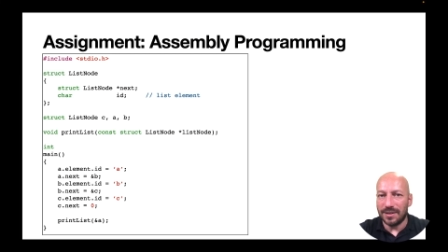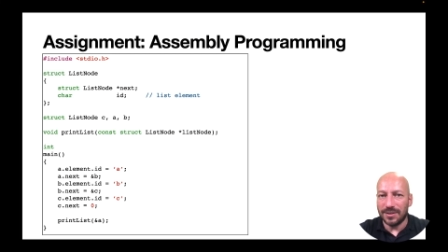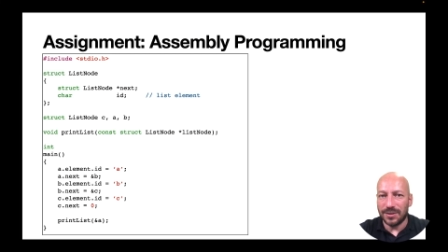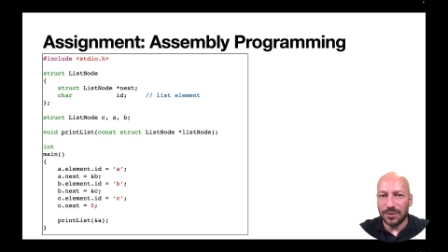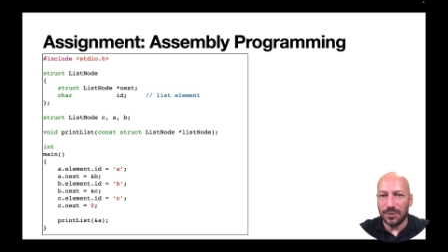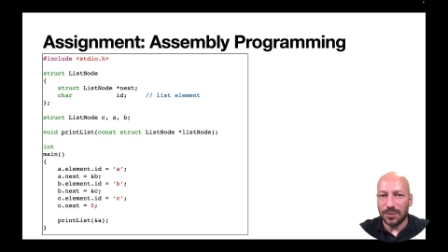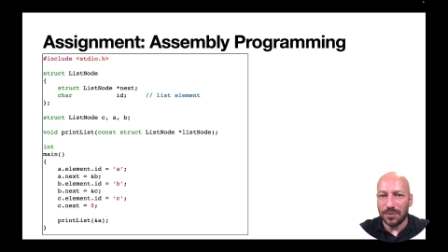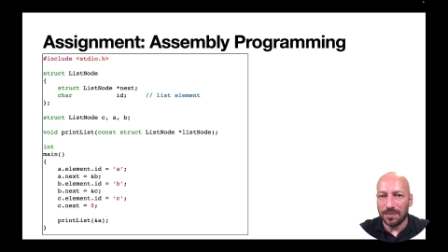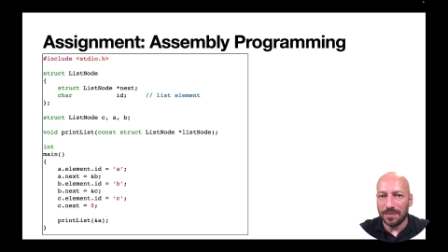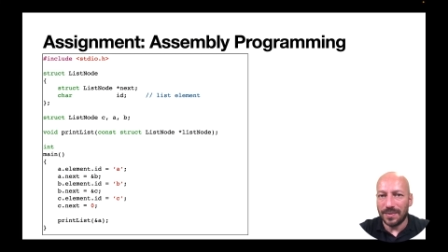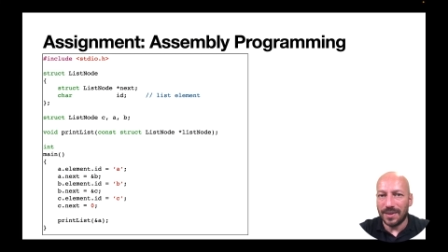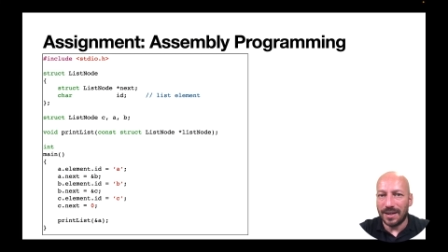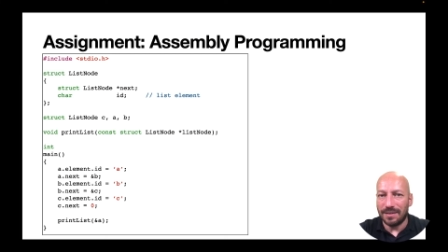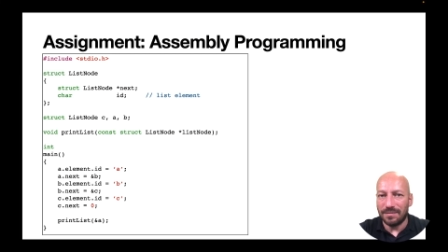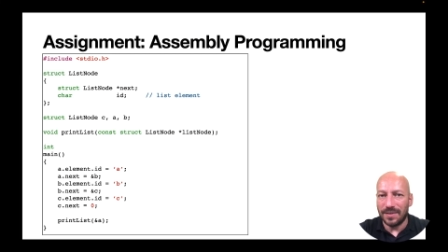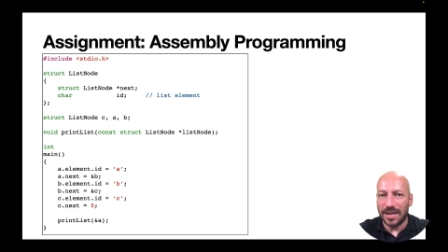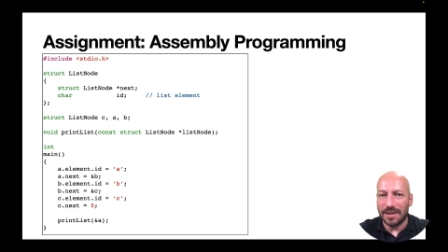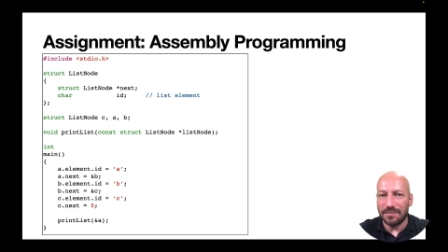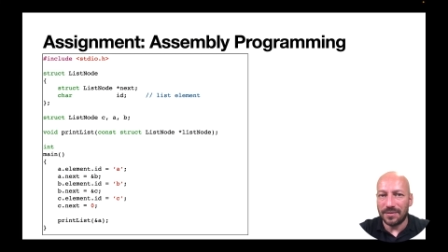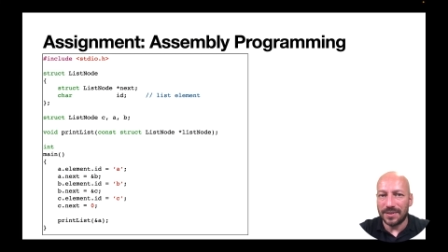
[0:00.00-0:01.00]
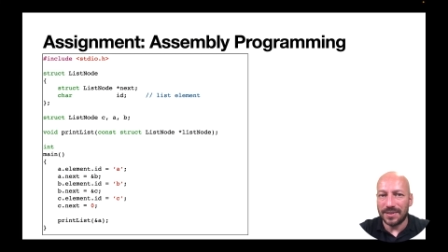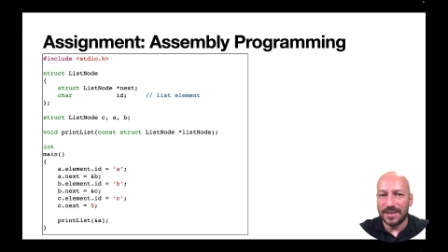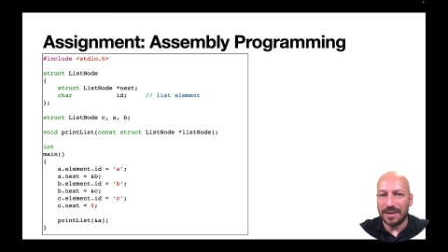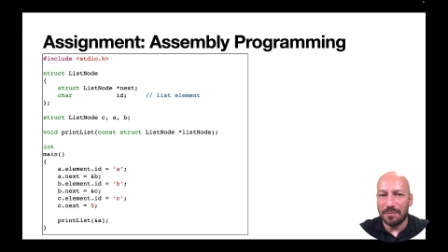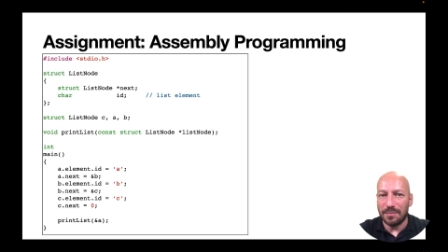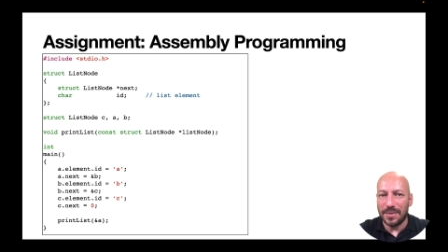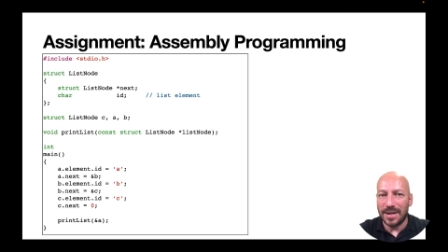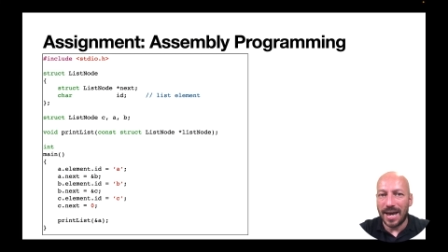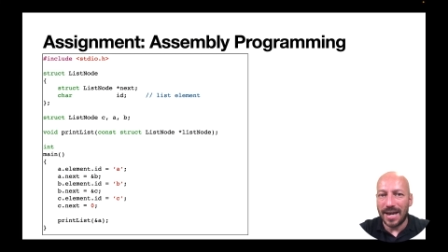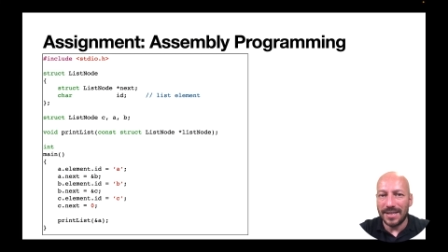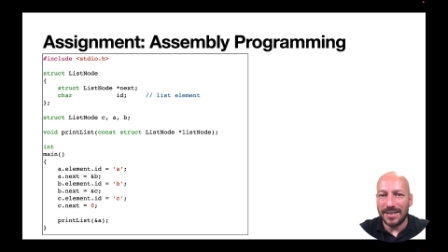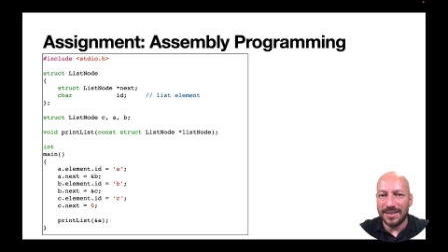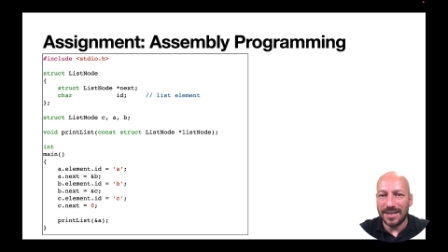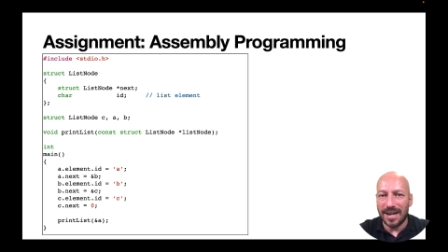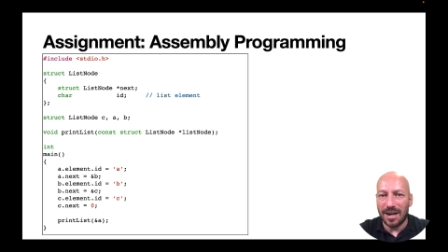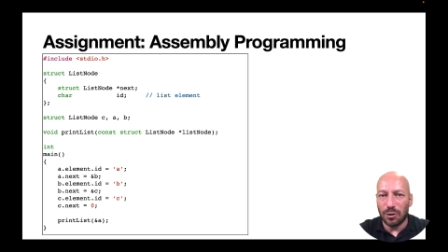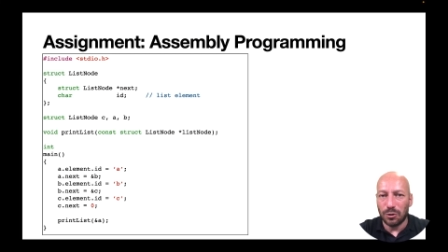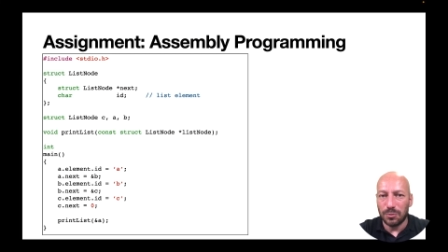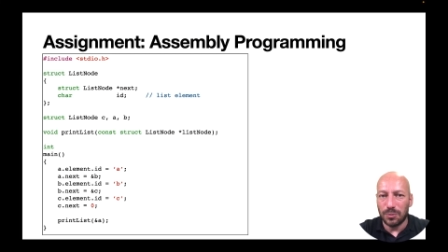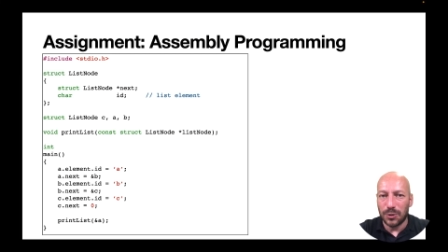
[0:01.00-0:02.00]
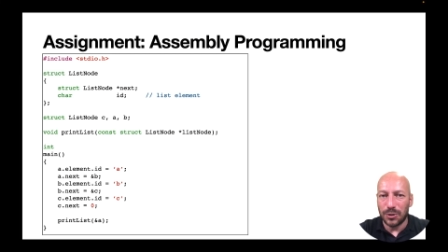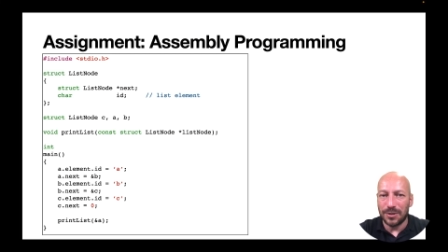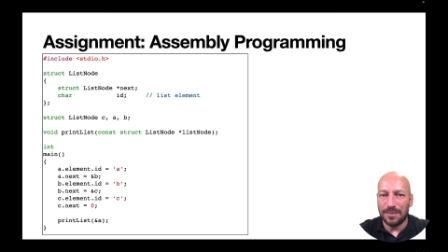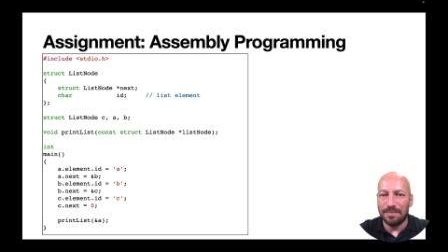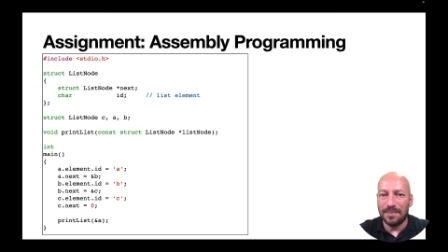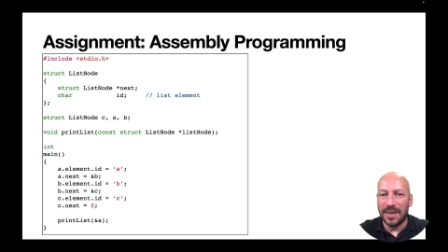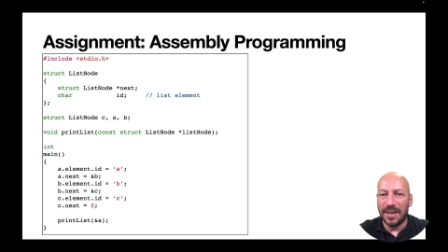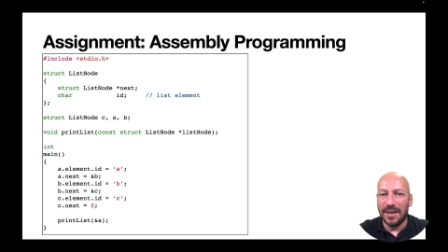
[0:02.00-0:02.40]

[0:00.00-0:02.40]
so that we have some nice output.